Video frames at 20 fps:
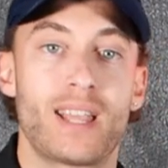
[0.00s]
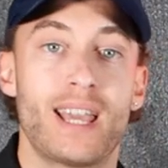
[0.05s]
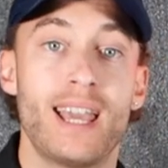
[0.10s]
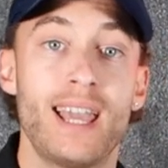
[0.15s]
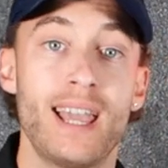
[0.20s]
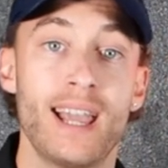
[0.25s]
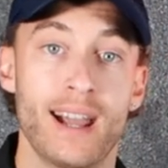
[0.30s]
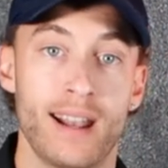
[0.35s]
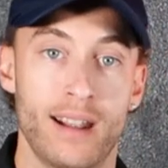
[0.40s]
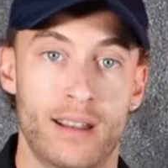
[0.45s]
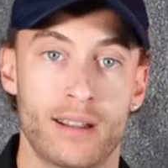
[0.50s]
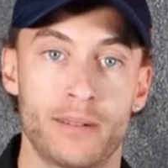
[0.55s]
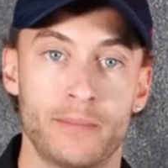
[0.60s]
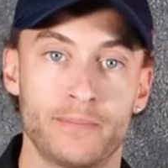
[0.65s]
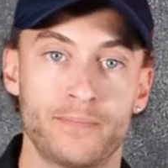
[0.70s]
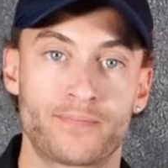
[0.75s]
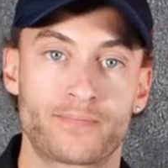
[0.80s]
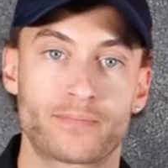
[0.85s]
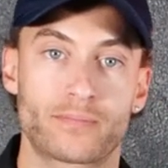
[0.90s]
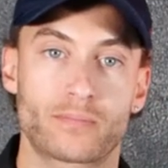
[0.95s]
And
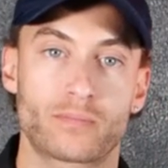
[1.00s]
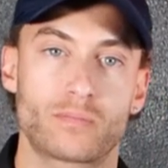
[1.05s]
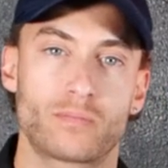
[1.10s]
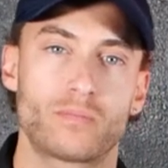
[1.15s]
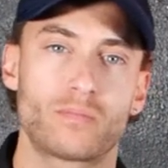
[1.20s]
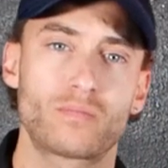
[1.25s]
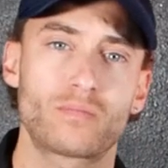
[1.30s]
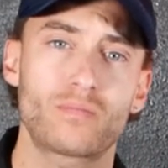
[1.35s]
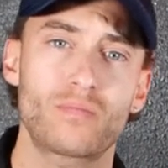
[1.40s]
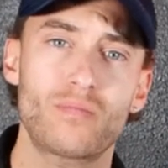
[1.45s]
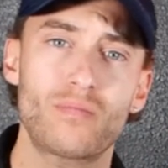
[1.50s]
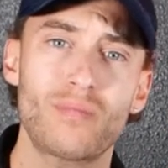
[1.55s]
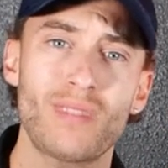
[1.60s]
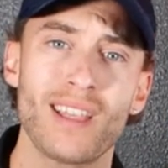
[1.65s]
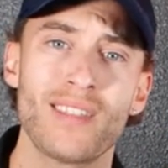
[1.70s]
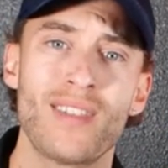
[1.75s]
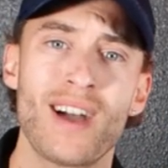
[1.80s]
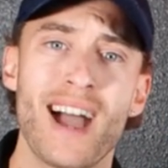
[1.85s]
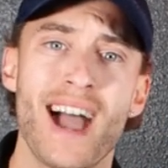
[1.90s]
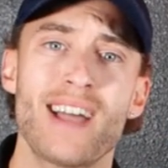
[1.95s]

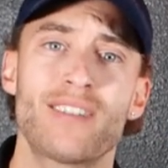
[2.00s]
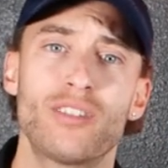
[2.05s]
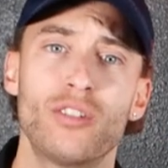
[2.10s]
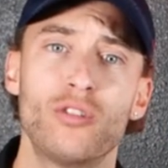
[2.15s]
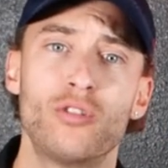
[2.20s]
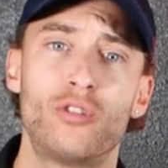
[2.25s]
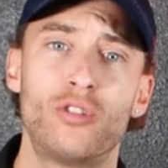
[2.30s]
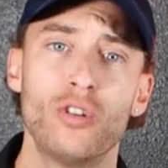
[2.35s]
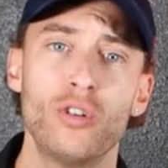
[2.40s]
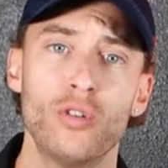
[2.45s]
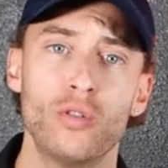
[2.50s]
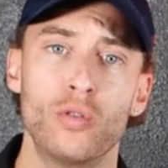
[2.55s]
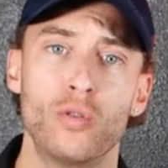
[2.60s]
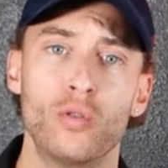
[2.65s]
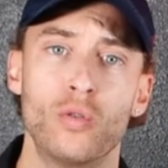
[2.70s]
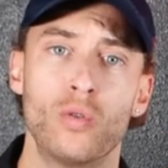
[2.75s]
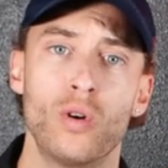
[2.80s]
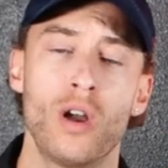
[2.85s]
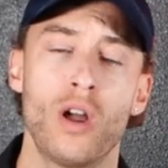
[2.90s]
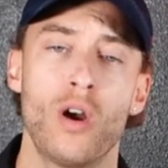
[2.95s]
that has to
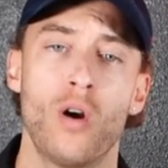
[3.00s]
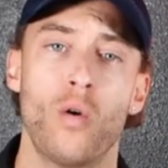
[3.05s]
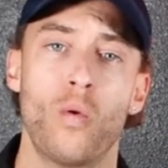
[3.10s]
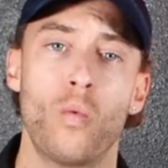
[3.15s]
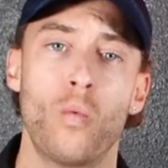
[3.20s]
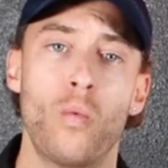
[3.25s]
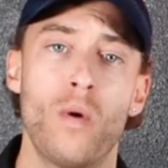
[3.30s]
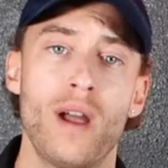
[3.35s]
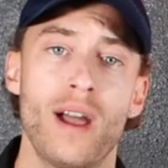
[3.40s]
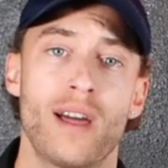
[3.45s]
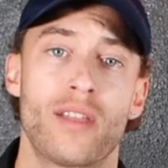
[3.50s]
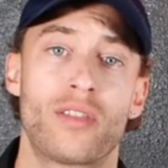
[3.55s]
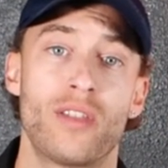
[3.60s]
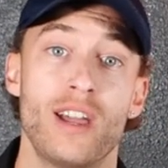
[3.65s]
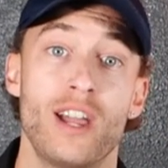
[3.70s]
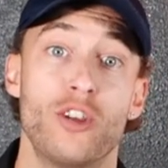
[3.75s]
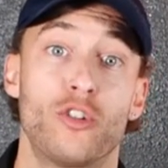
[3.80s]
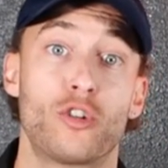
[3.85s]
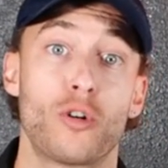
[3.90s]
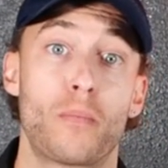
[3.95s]
do with
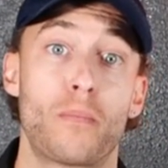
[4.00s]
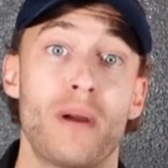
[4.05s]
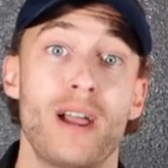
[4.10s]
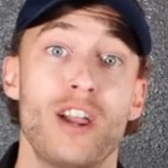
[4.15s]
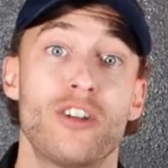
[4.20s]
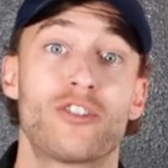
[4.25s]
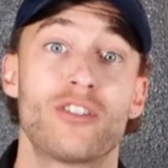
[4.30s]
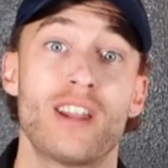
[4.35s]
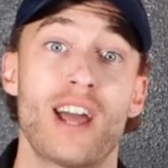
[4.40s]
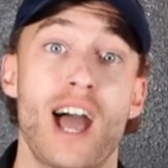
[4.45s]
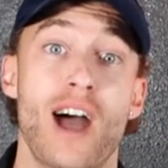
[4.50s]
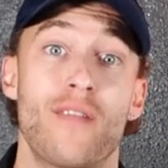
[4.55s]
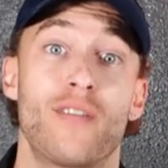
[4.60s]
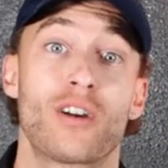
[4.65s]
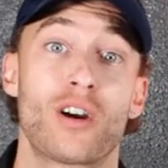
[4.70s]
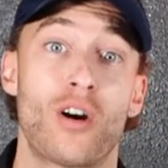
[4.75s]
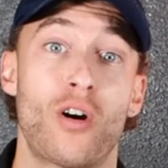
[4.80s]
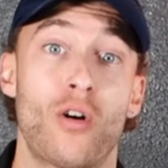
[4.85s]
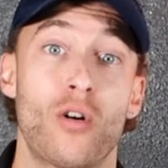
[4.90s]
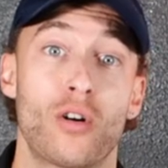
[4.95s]
is your patient
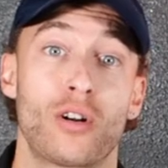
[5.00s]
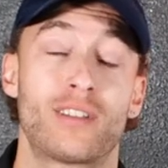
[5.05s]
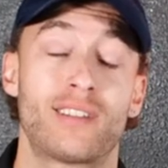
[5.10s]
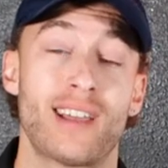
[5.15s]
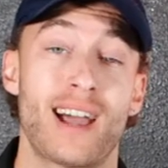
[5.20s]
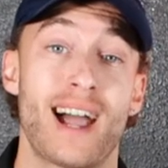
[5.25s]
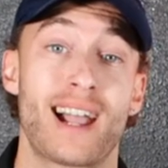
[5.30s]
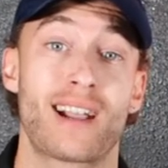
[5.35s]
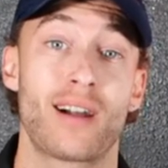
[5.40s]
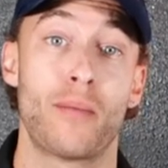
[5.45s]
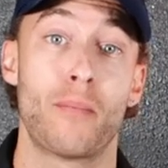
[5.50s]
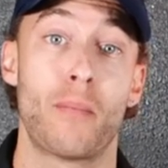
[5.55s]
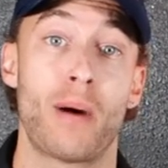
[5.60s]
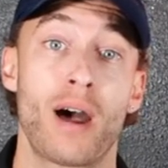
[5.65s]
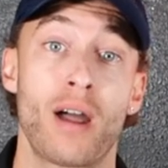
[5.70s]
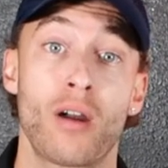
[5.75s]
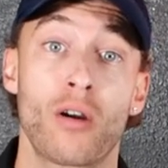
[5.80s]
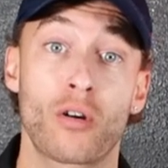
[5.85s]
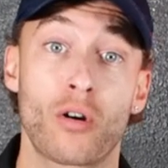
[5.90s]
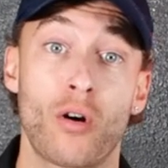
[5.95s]
having a heart attack, a
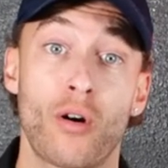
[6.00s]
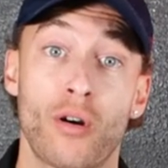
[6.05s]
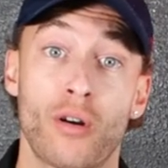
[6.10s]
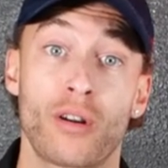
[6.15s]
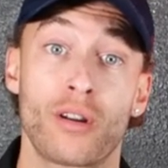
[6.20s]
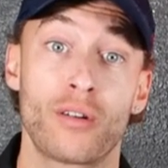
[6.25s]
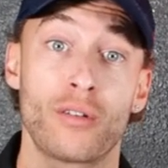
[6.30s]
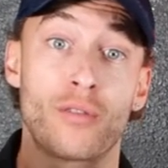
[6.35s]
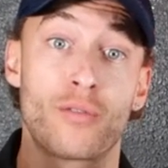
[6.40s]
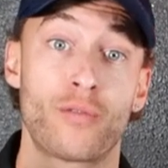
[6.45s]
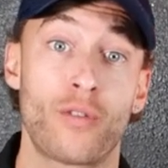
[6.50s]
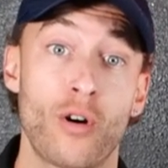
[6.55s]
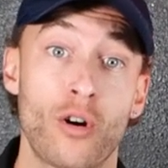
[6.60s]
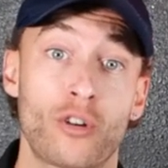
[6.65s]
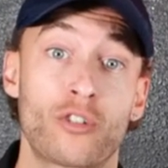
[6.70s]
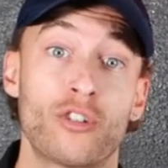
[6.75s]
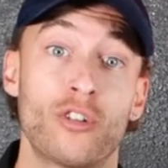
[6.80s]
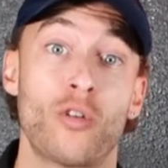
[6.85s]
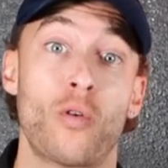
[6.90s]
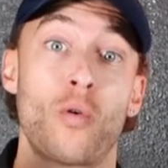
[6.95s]
myocardial
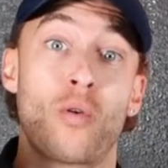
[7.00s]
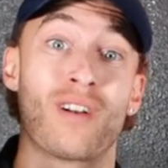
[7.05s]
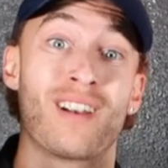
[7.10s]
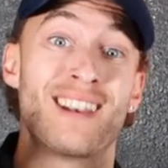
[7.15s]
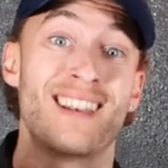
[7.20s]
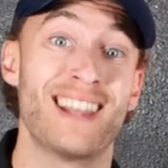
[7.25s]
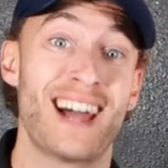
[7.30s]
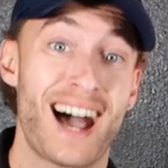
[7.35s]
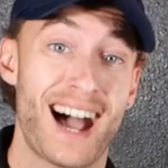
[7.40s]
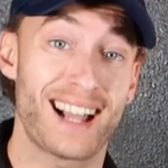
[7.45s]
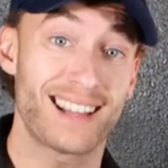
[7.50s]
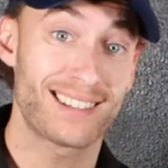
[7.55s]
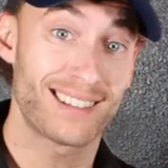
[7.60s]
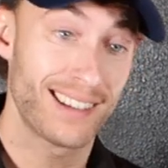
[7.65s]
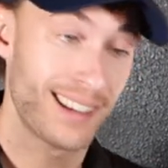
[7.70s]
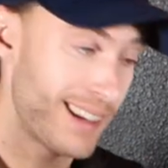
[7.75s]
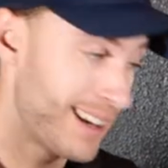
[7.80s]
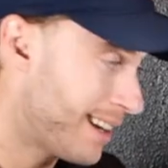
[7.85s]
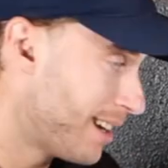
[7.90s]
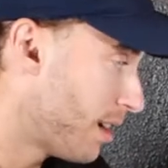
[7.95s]
infarction, or not.
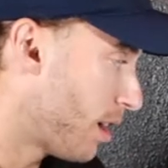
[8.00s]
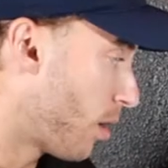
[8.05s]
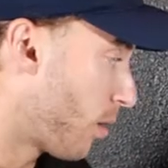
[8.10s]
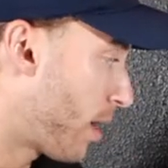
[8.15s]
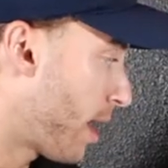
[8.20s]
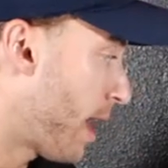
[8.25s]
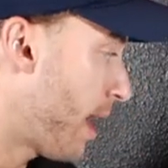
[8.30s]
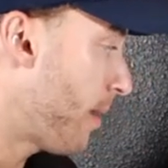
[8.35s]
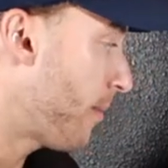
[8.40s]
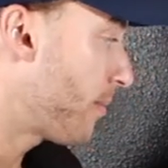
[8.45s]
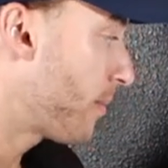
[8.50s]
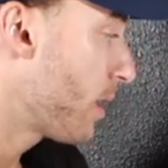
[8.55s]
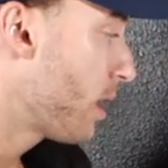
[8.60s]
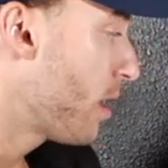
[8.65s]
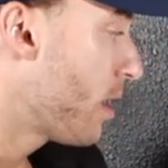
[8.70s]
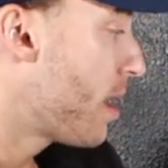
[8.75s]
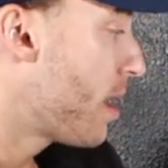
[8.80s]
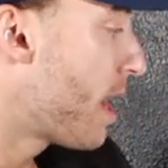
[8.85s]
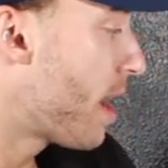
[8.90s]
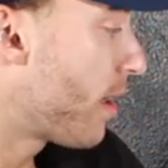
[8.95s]
Okay?
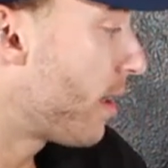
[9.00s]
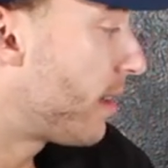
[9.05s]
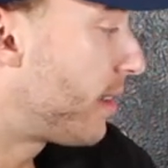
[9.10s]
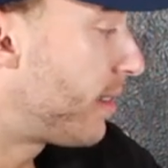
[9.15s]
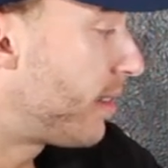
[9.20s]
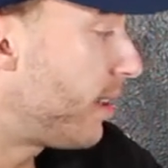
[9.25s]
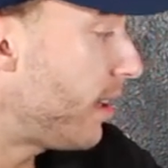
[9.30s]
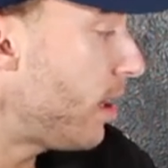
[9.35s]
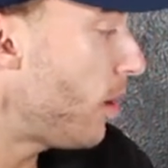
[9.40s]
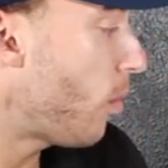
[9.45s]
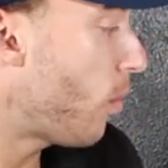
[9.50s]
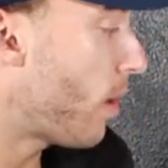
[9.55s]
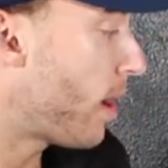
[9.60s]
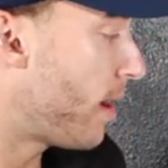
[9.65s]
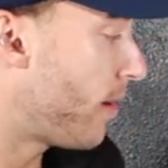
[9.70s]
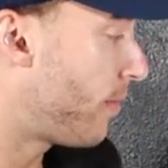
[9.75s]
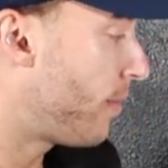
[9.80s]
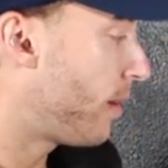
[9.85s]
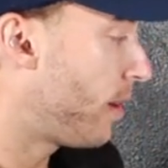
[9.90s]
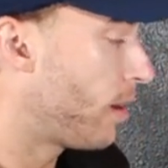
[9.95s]
Now, the T
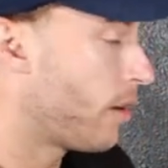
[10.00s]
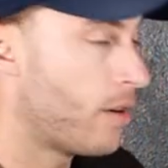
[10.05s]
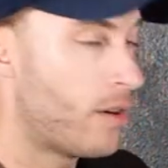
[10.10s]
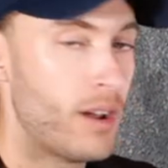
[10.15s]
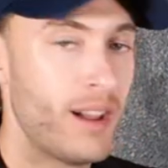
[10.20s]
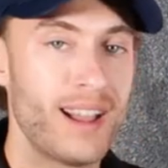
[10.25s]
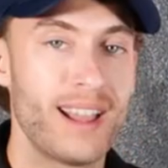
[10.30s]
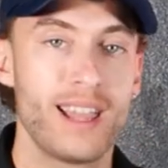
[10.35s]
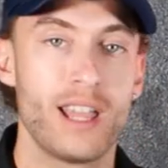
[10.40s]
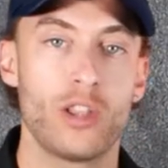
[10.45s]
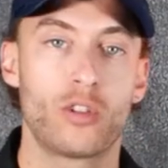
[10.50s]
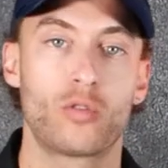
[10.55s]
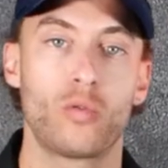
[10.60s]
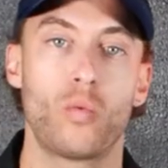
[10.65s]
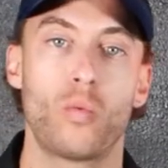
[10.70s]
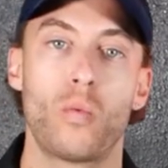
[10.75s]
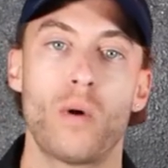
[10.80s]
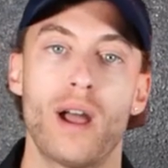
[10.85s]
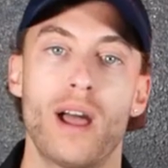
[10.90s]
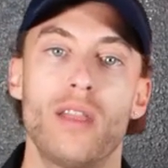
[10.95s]
wave here is
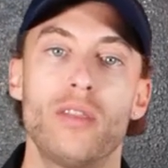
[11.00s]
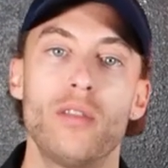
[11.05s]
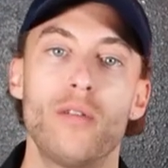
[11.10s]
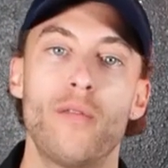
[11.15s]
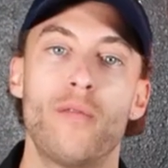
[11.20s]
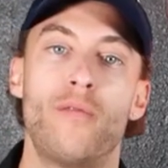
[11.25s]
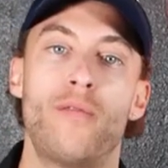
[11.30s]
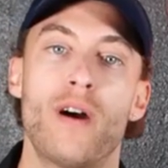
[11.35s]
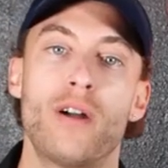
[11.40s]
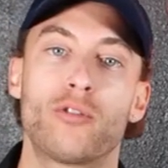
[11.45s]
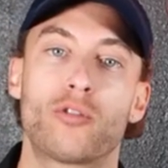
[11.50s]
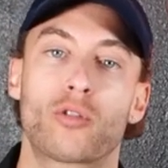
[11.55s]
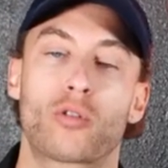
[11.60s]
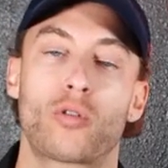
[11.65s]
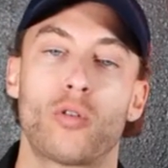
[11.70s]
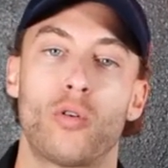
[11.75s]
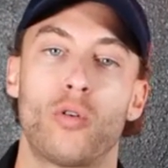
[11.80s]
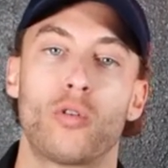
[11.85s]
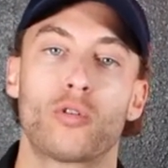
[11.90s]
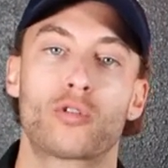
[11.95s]
when the
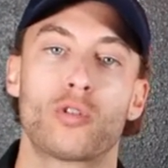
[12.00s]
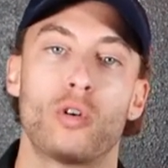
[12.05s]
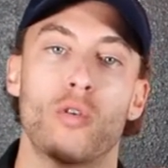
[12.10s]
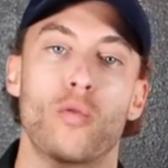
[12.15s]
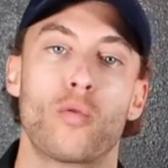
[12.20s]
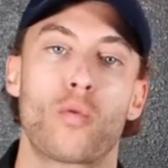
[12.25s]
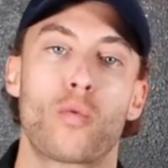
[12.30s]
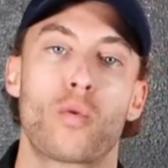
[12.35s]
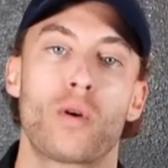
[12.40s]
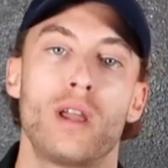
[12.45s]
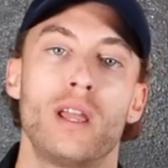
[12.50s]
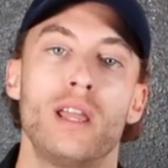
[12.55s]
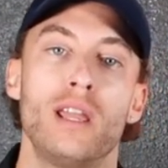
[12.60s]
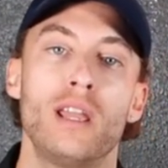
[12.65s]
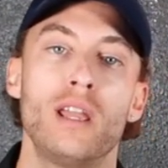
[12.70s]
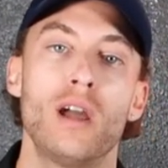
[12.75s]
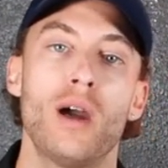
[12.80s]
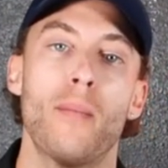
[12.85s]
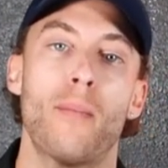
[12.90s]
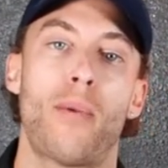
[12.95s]
ventricles
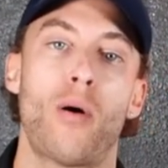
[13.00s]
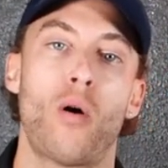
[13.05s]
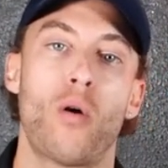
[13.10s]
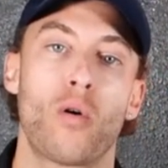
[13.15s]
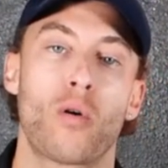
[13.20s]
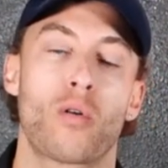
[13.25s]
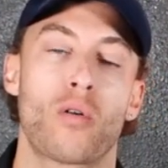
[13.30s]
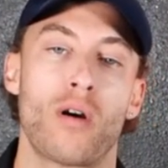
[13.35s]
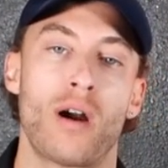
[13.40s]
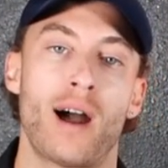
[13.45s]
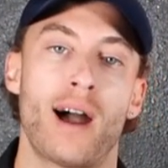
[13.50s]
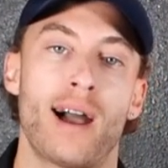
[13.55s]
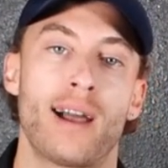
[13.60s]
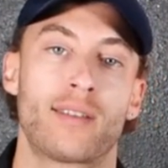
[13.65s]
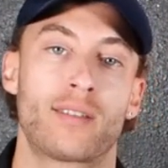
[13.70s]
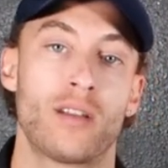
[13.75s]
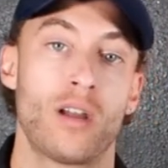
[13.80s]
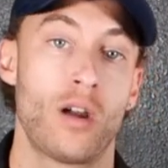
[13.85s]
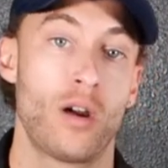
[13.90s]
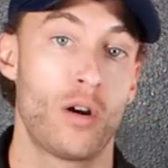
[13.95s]

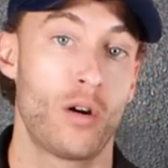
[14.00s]
repolarize.